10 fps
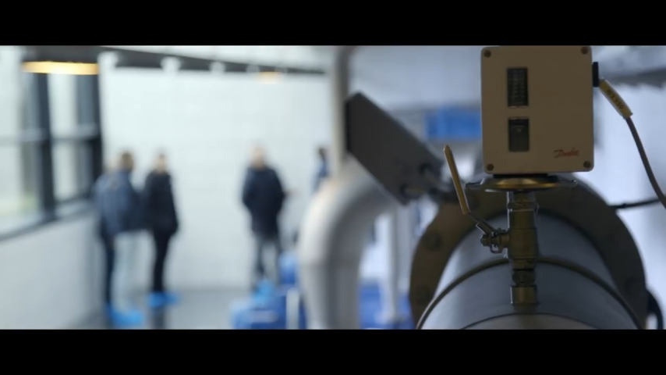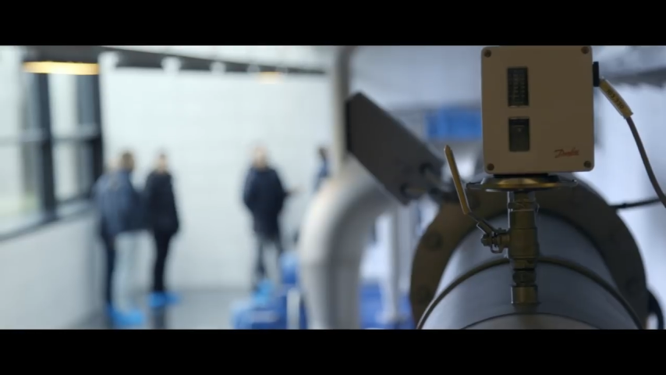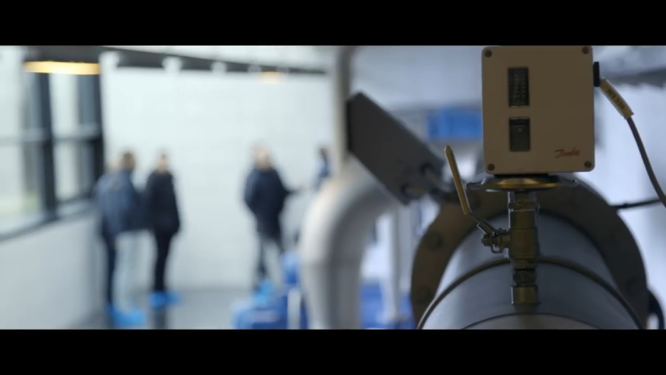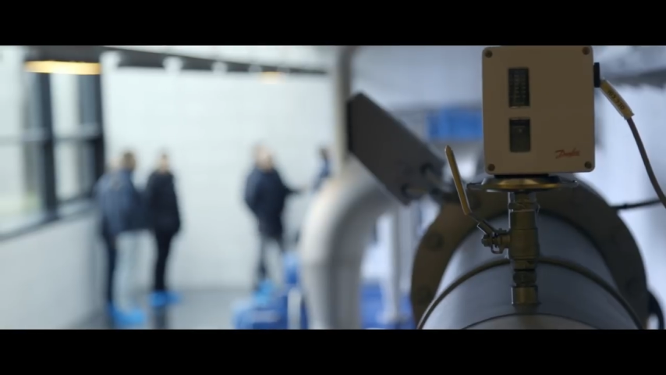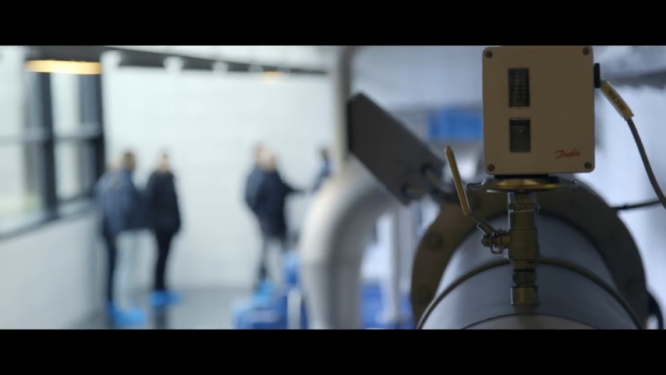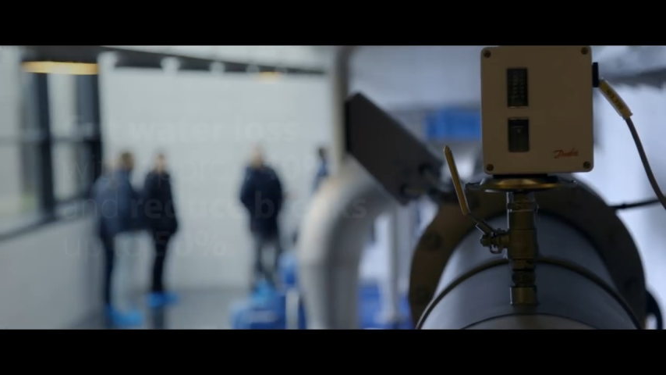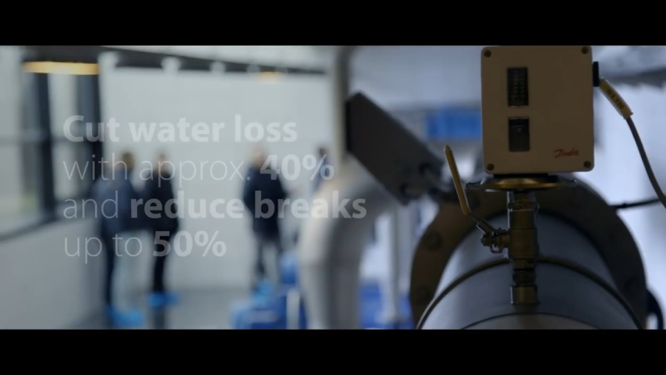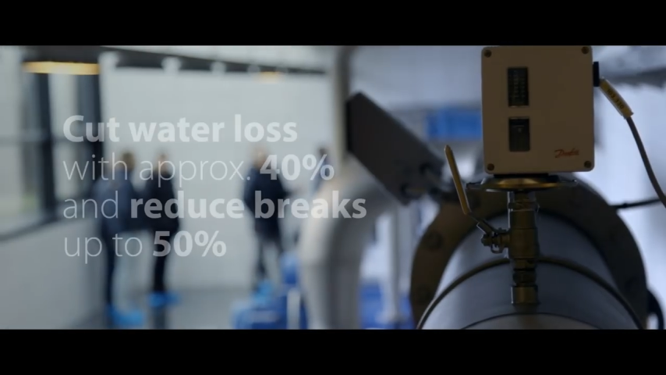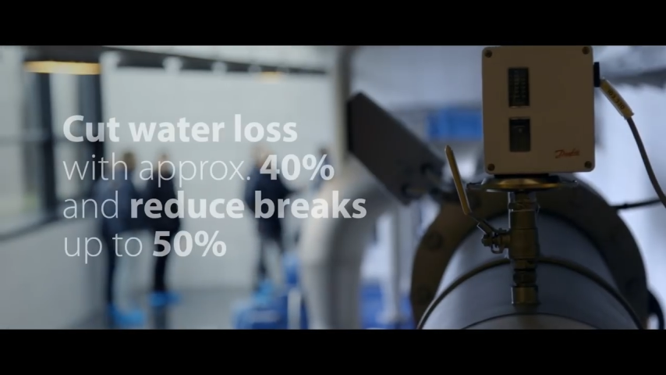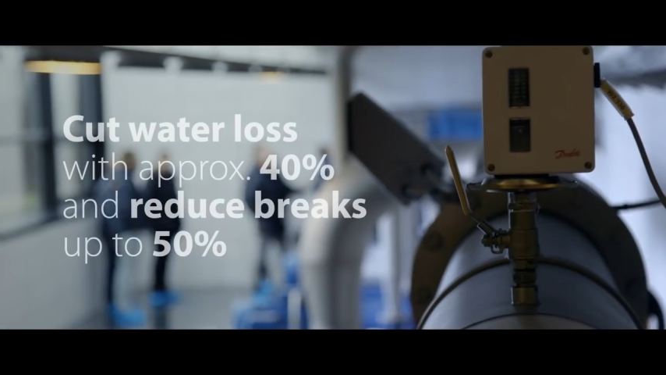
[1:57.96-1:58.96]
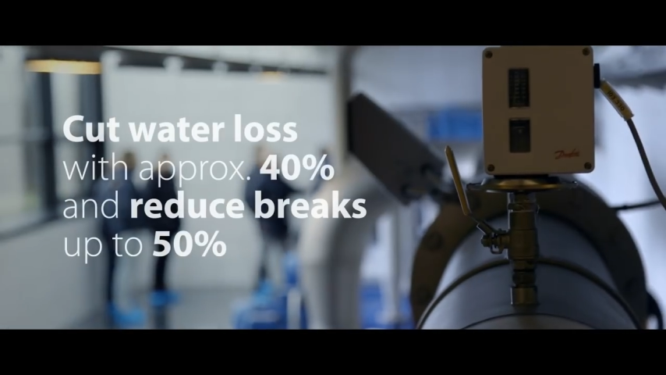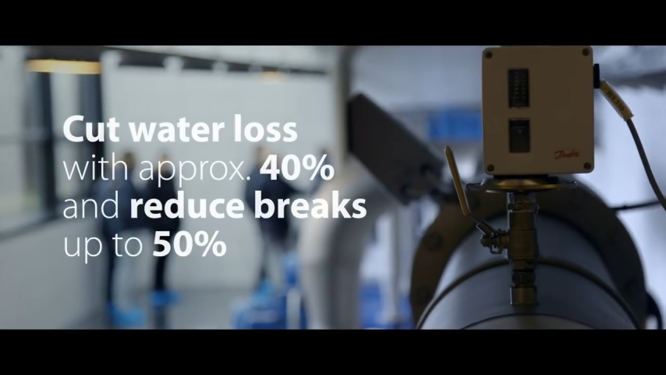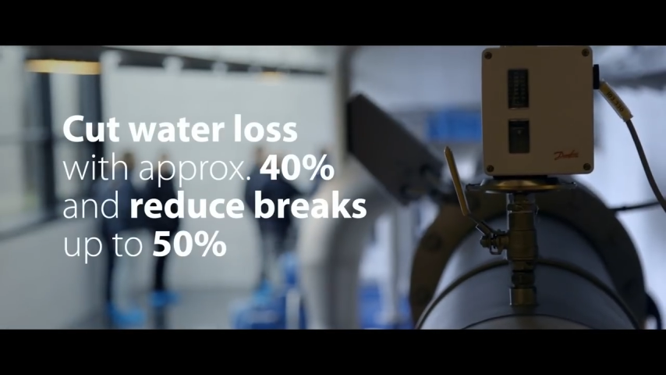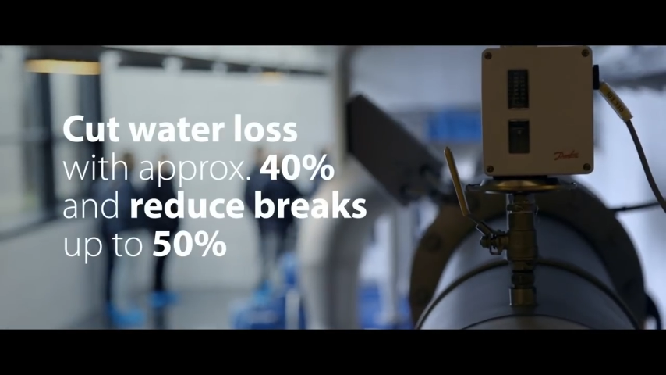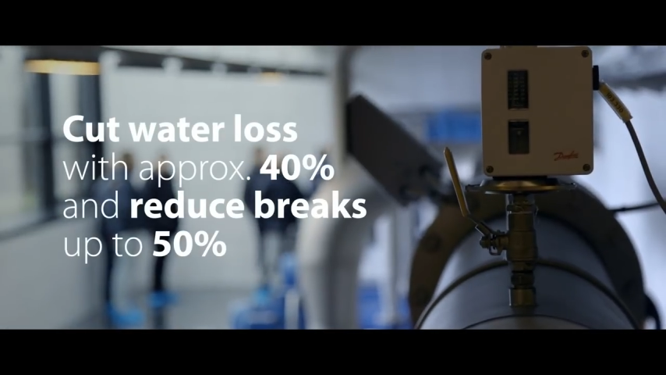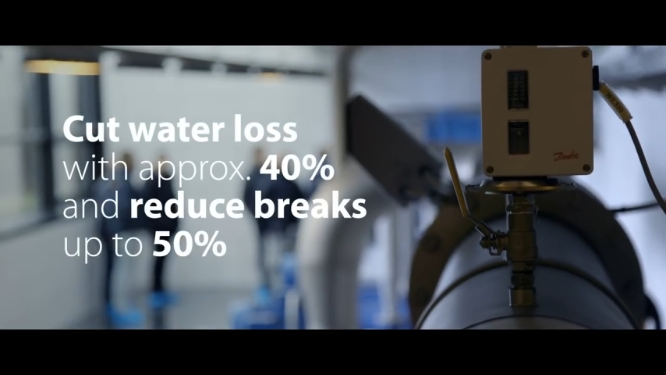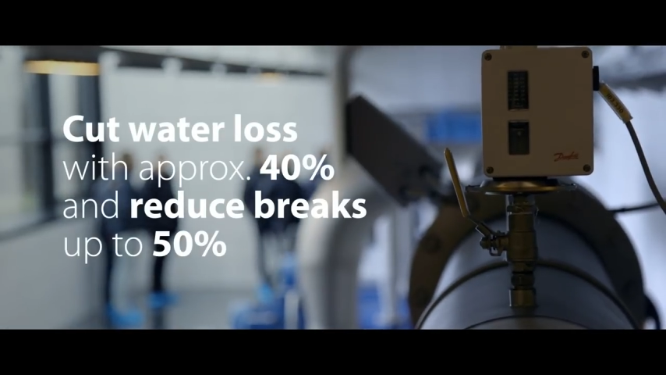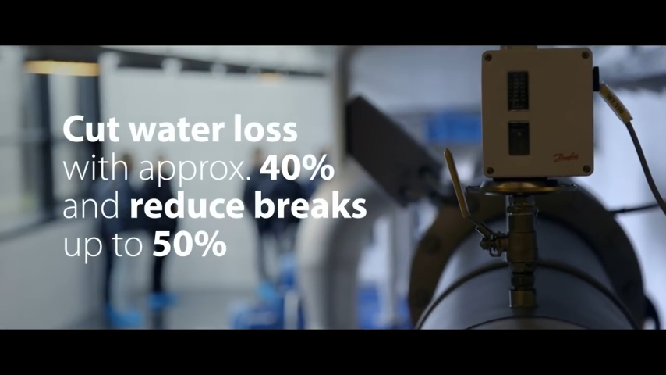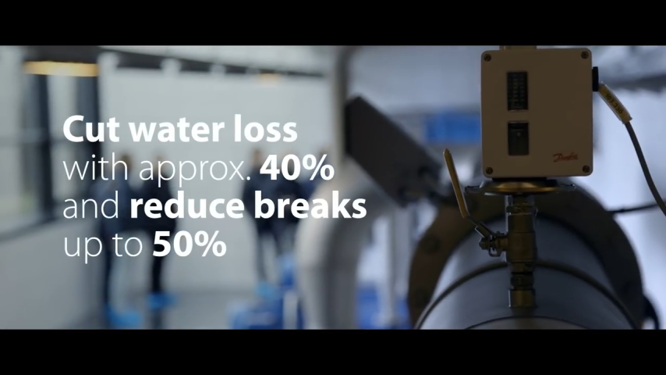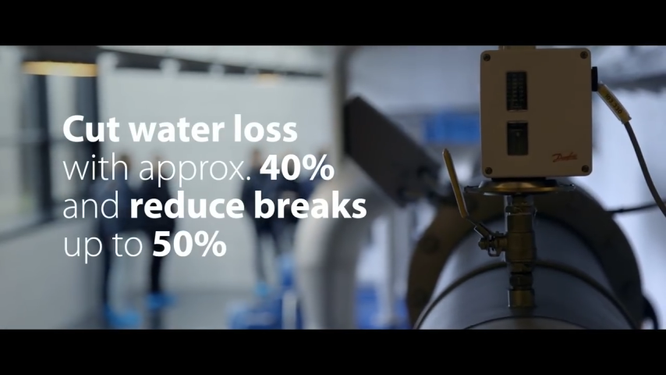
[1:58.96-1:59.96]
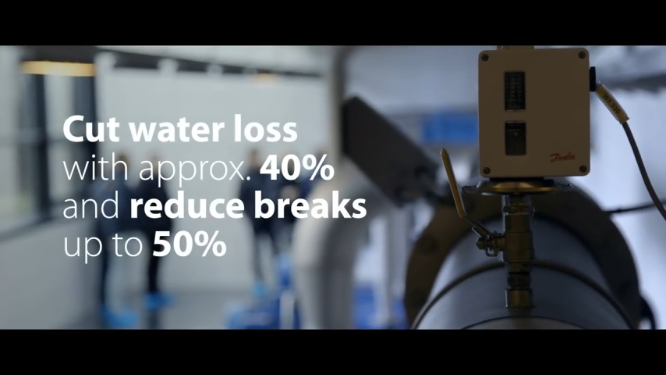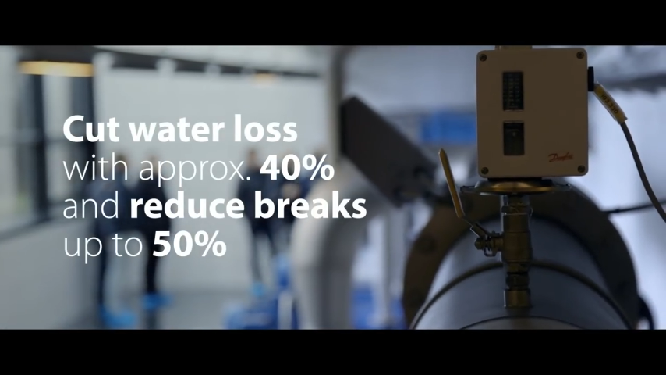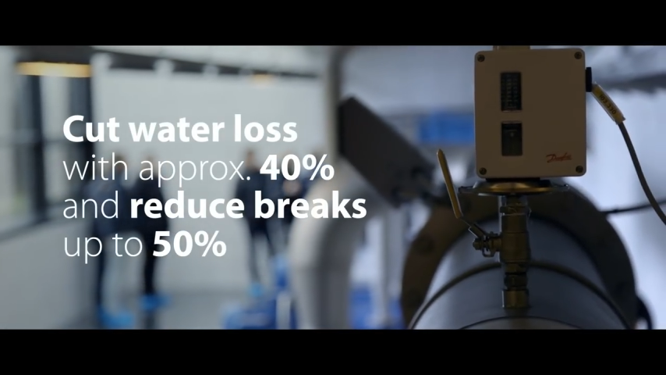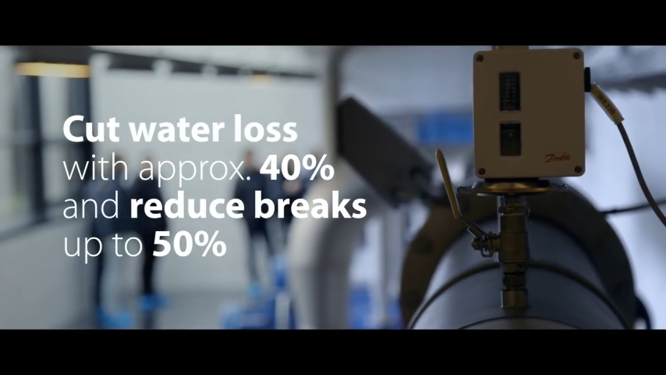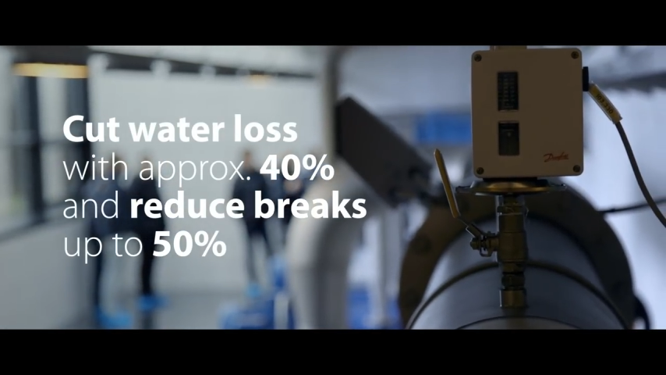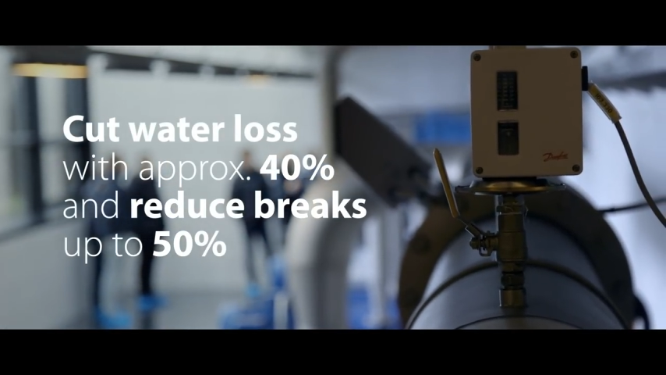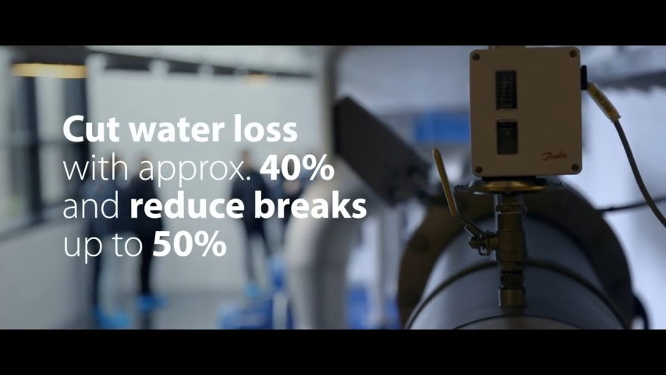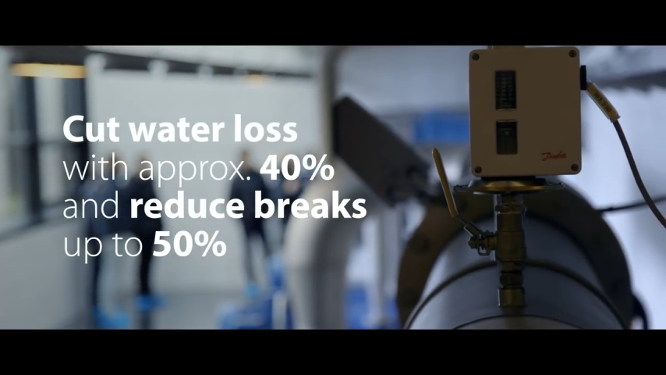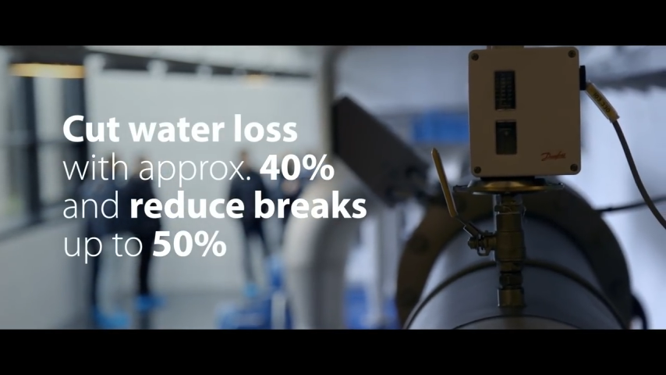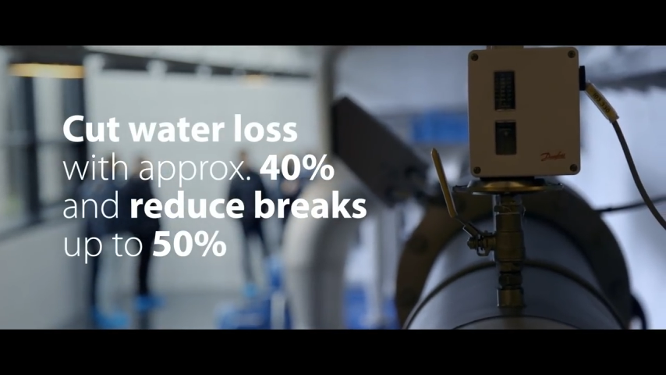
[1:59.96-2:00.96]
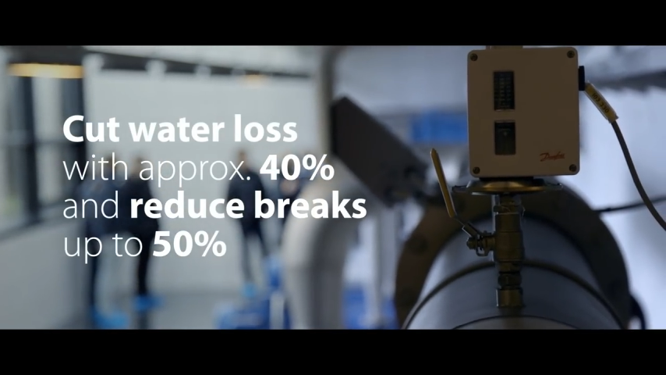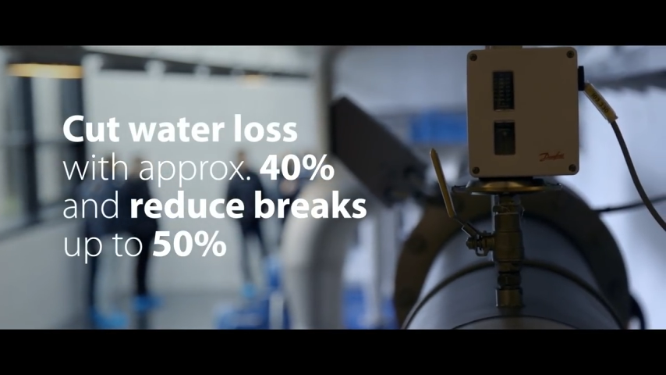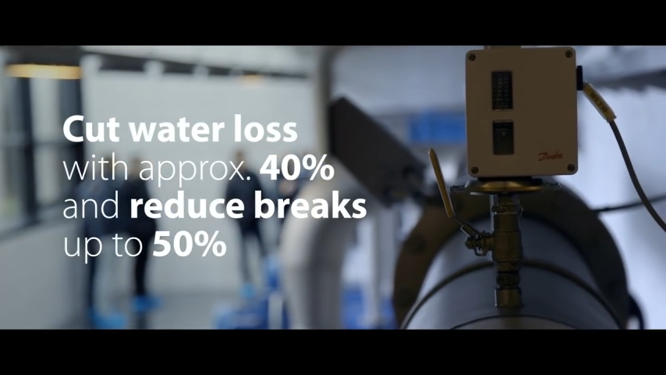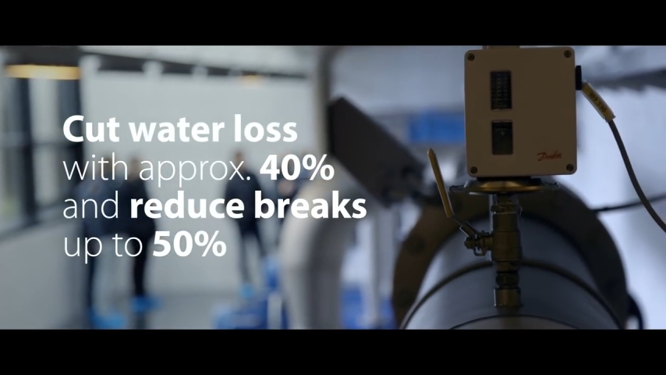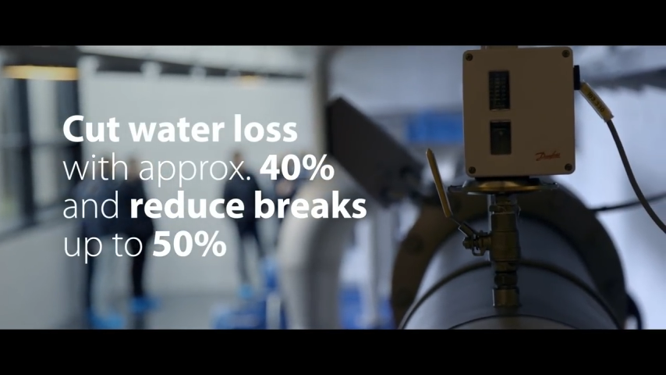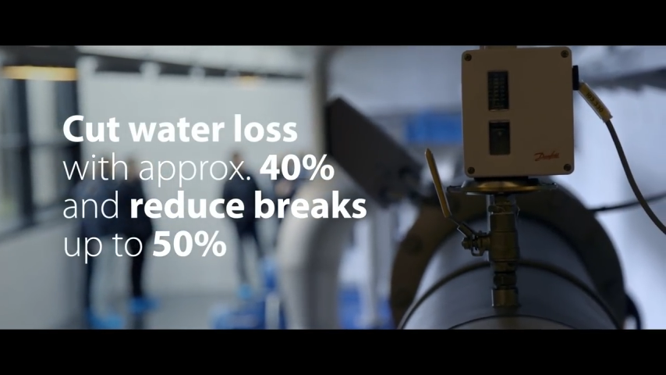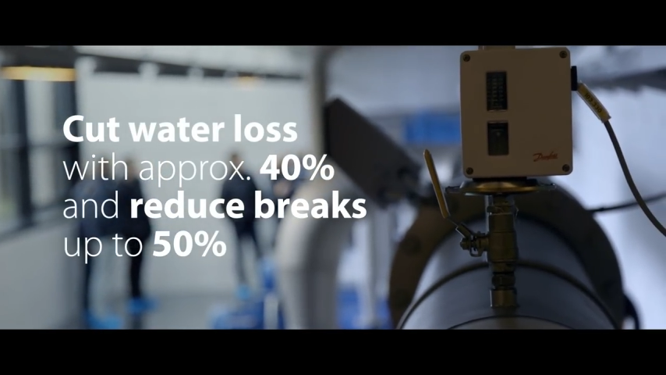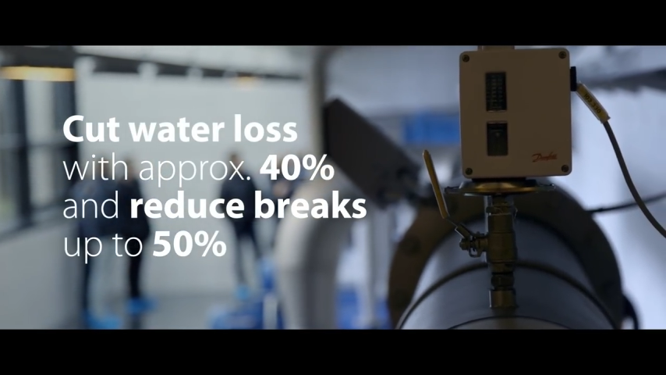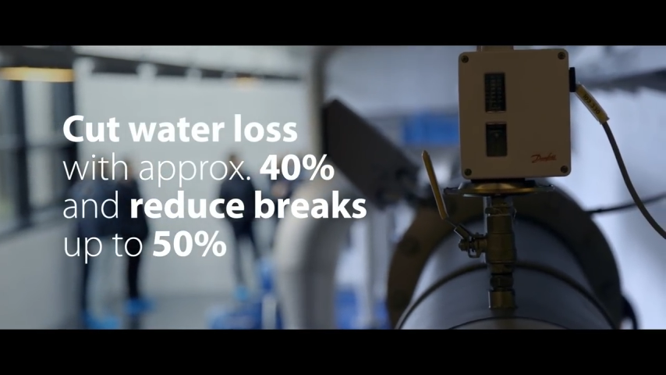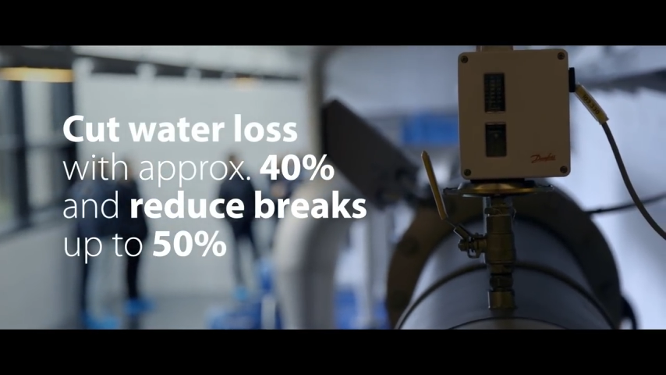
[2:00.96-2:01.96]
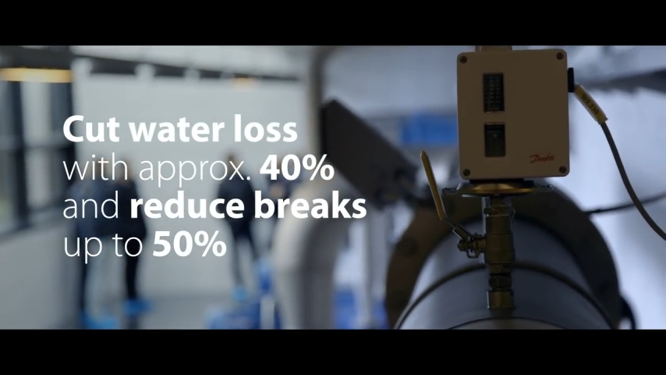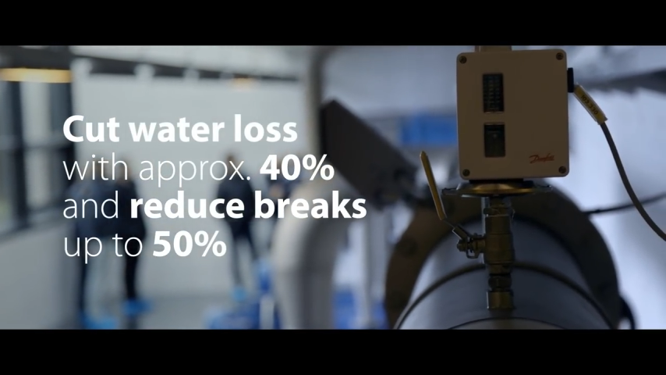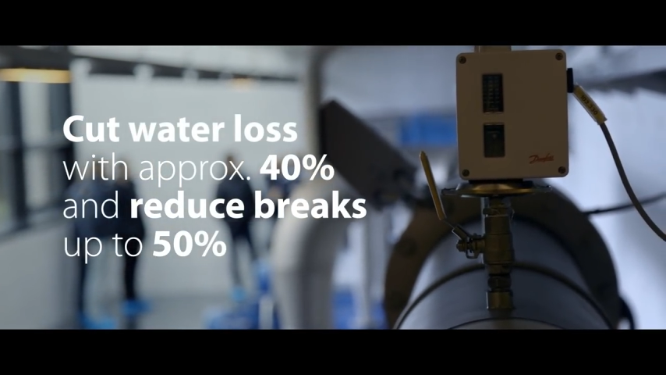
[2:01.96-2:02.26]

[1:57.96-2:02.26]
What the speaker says: Nobody's mouth can be seen.